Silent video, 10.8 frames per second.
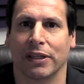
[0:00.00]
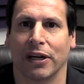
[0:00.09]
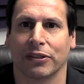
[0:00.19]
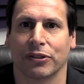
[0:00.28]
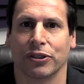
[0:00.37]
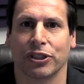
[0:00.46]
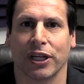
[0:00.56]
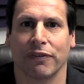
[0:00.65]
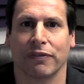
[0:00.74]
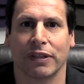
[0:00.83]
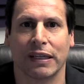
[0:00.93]
Dr.
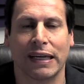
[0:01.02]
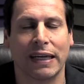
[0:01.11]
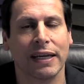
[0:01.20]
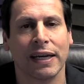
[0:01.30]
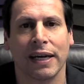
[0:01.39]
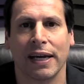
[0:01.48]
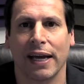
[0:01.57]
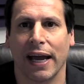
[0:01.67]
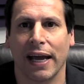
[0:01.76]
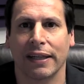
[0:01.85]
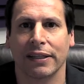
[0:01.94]
Jeff Golini,
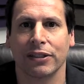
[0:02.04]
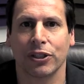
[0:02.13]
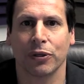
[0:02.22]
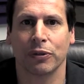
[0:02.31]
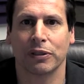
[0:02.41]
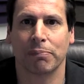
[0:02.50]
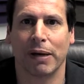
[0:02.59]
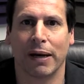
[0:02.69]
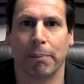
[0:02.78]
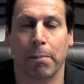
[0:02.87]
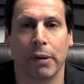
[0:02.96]
and this show is
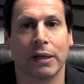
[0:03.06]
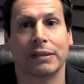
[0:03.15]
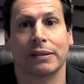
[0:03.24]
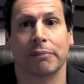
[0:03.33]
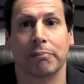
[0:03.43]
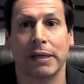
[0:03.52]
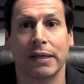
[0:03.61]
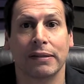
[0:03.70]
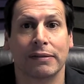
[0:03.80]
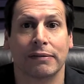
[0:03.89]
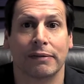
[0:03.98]
about busting
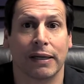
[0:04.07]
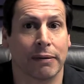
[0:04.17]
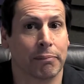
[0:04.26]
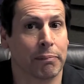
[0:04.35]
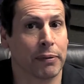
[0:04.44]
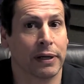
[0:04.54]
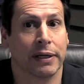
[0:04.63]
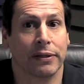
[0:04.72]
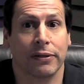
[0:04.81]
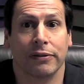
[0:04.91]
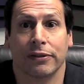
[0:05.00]
myths and
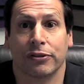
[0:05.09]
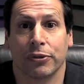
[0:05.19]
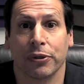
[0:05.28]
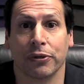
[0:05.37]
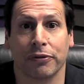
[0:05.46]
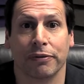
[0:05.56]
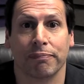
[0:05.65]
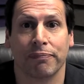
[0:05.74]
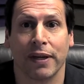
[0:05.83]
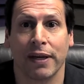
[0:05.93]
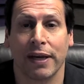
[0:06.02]
bringing you the
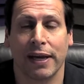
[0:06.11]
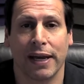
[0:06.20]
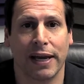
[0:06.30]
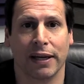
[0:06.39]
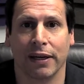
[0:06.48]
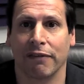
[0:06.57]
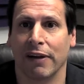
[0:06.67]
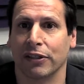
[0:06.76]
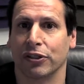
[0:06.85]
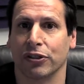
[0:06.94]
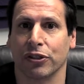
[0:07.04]
truth. Hey, I love
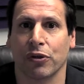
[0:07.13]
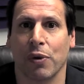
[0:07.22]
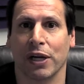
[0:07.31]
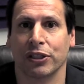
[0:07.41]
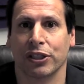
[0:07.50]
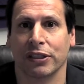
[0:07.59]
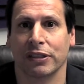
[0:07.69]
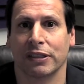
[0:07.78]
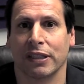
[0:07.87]
answering your questions.